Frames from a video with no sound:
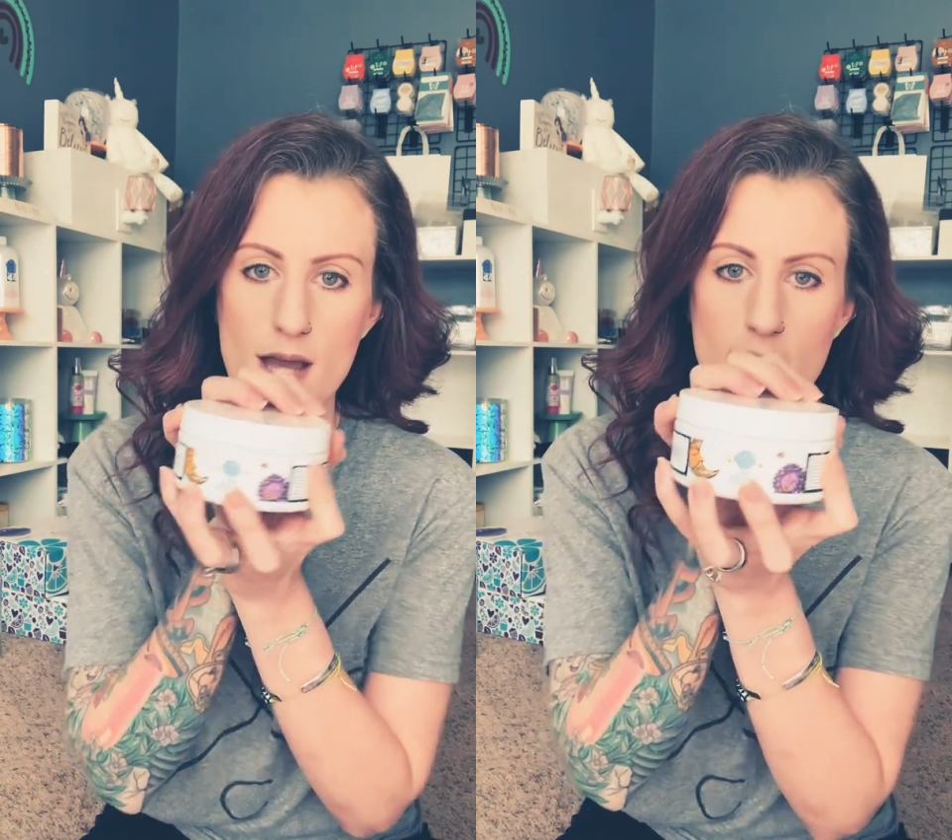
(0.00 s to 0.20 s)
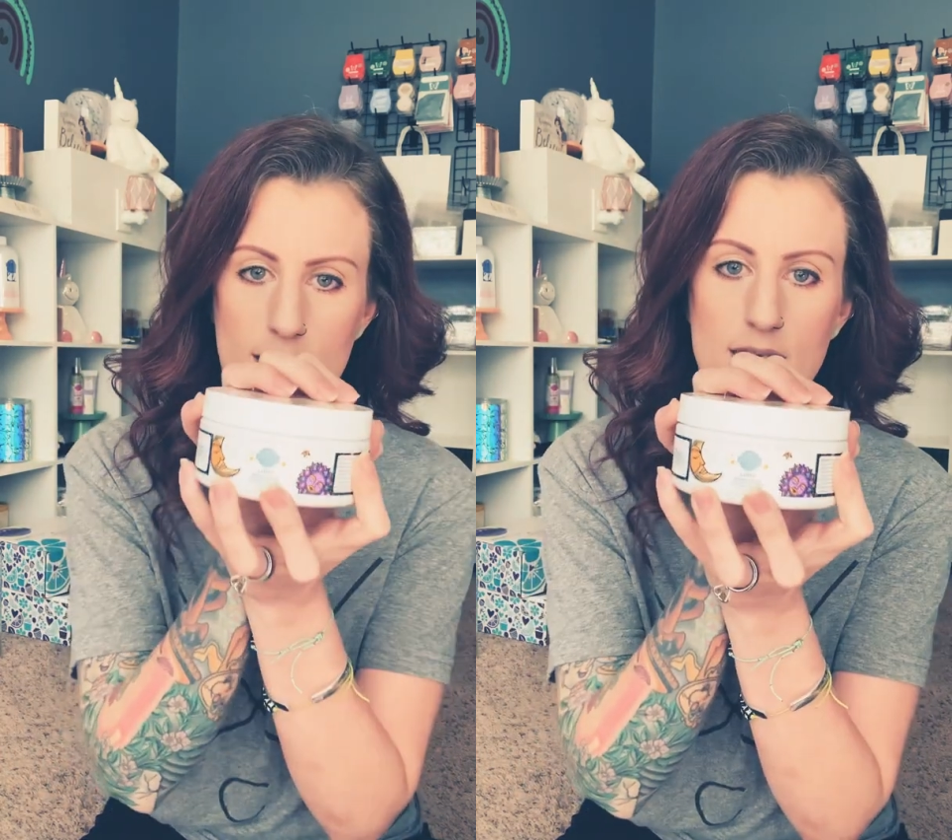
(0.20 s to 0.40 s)

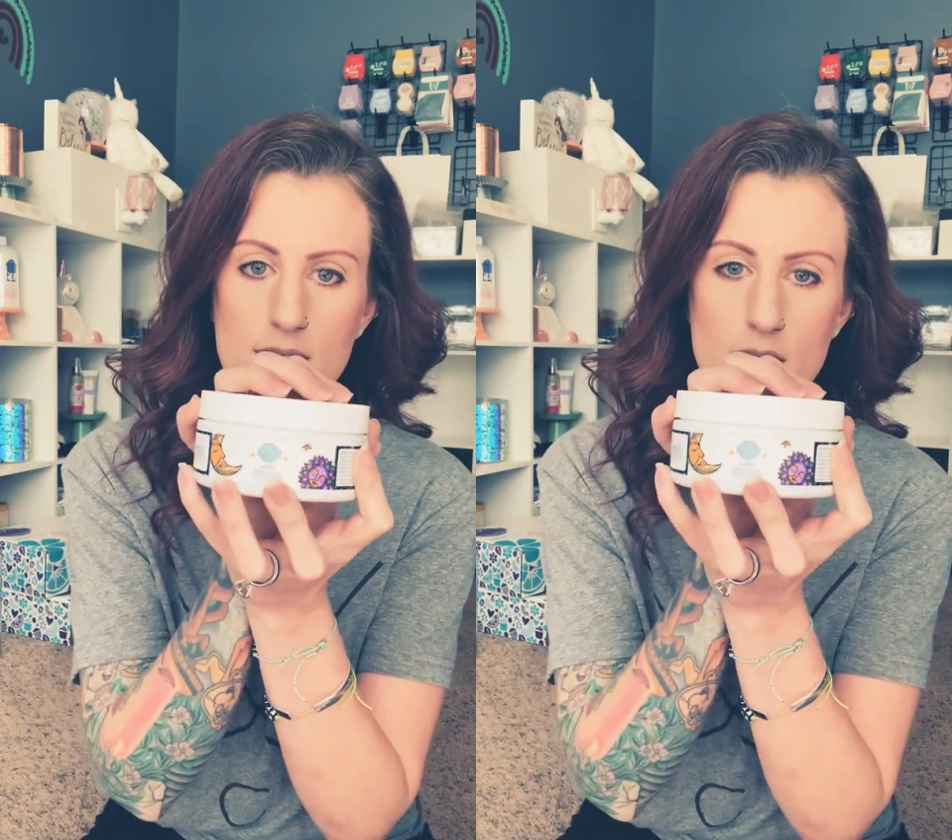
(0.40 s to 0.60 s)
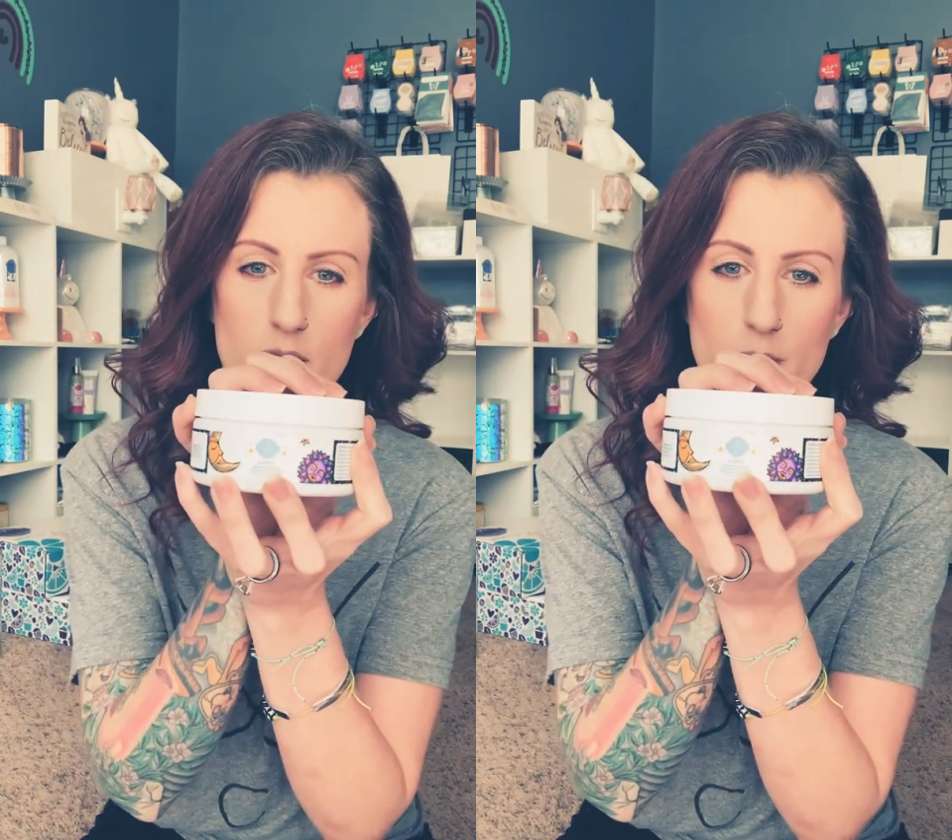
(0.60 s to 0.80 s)
I
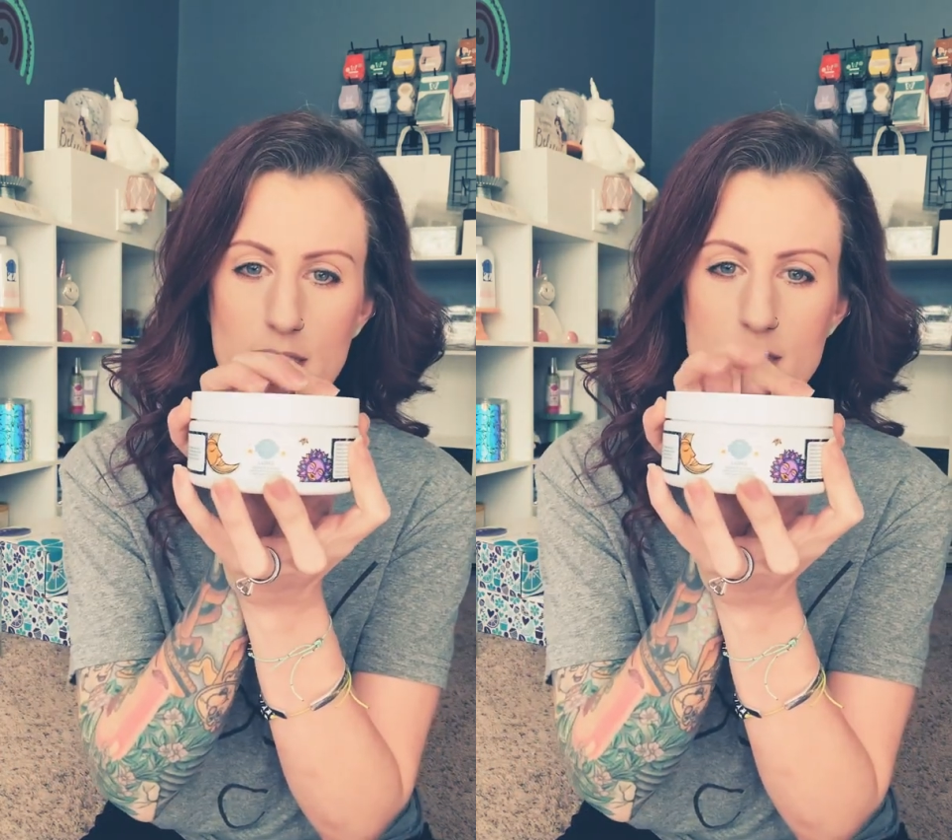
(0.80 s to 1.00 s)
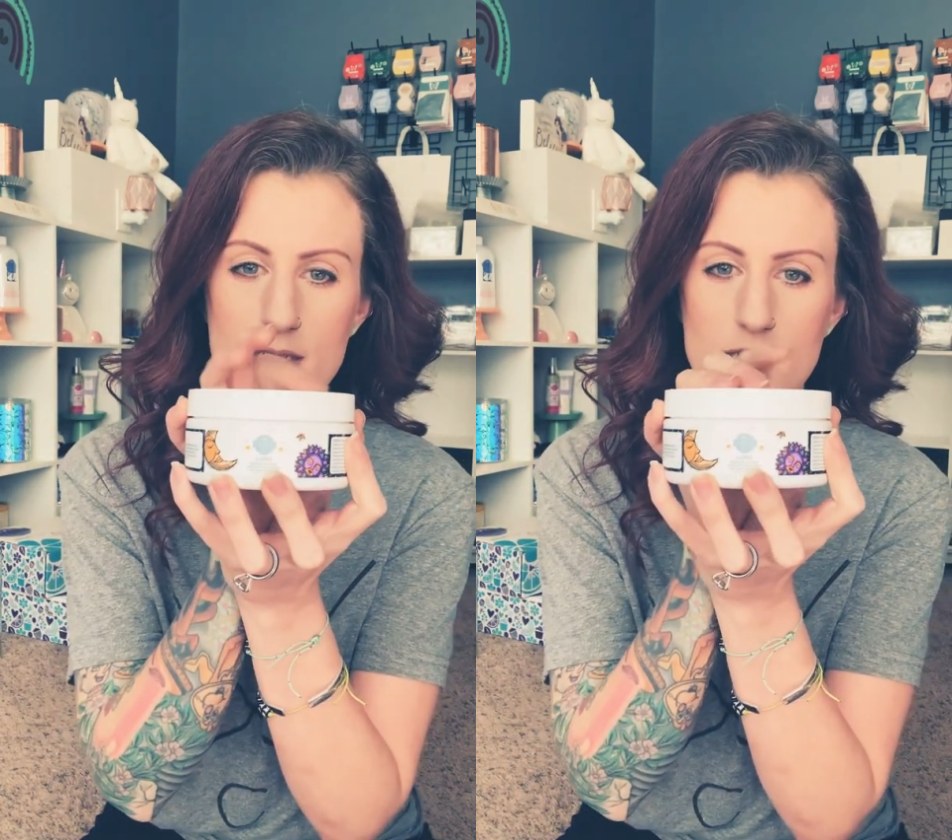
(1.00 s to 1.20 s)
cannot
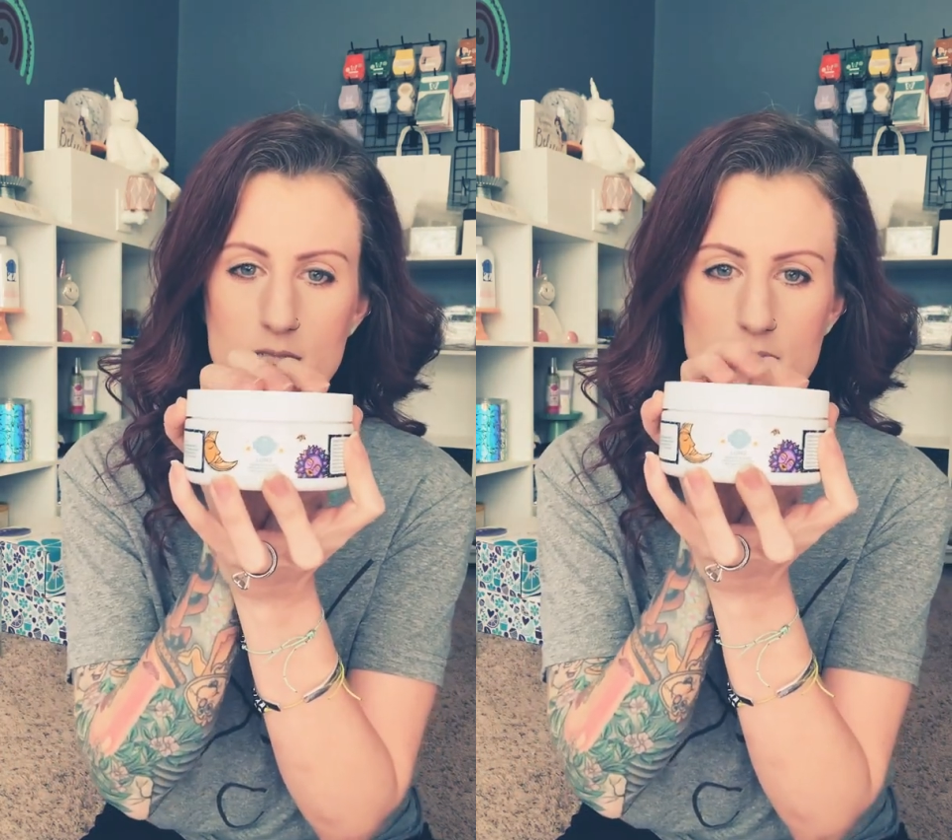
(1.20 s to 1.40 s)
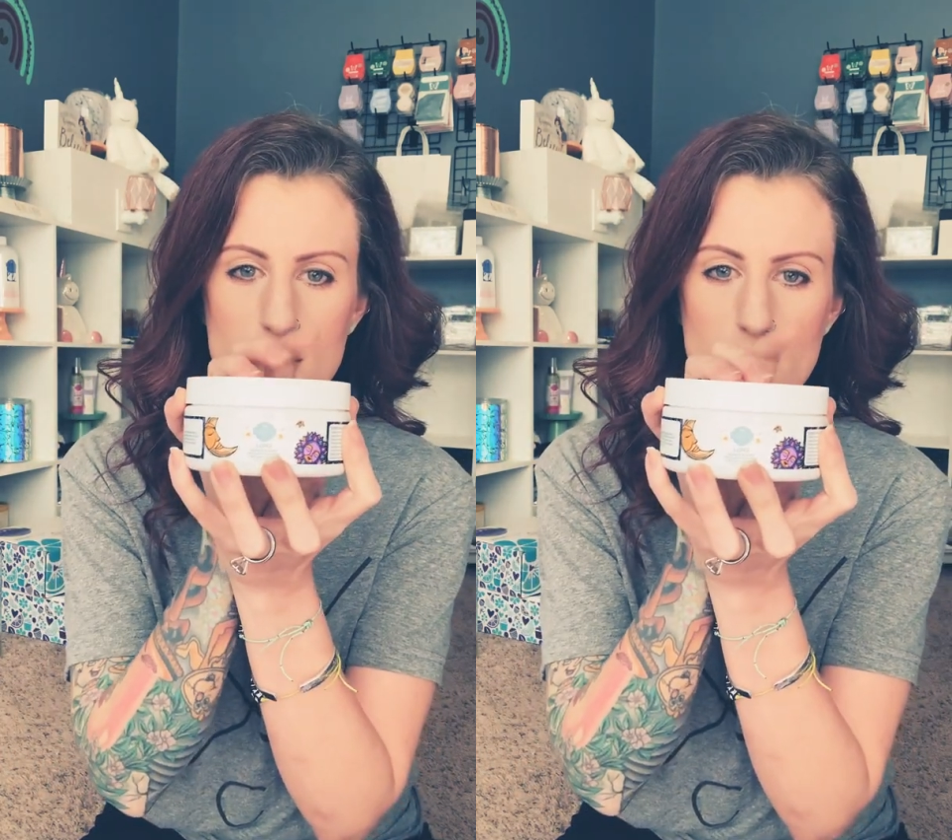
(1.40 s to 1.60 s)
wait
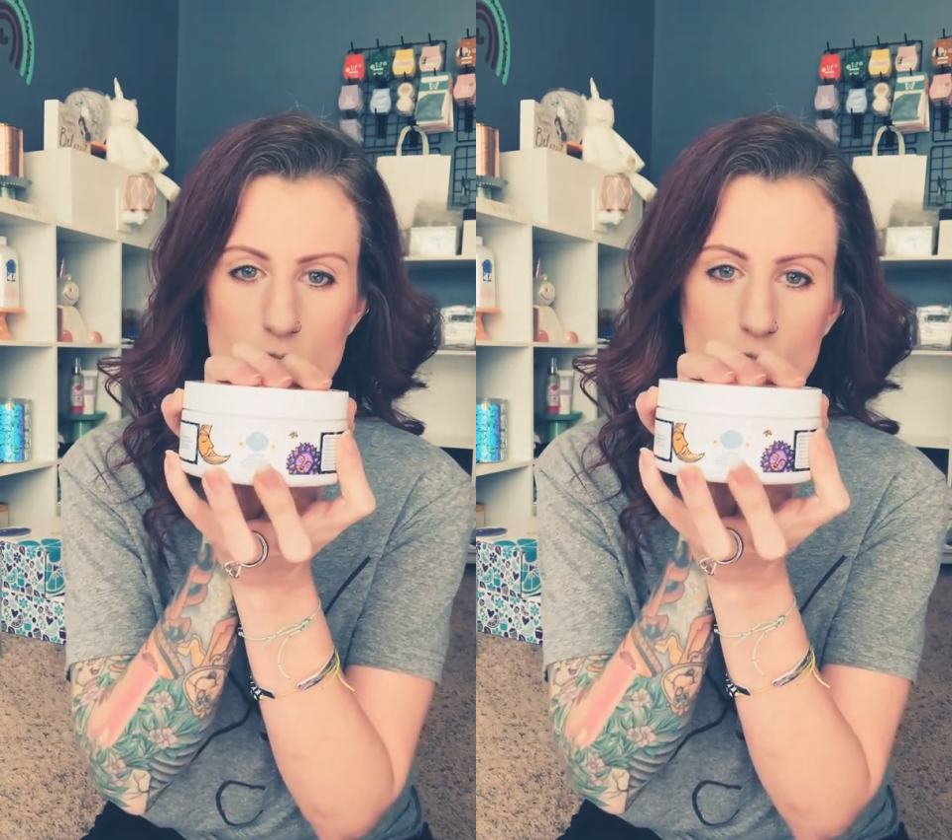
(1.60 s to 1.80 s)
to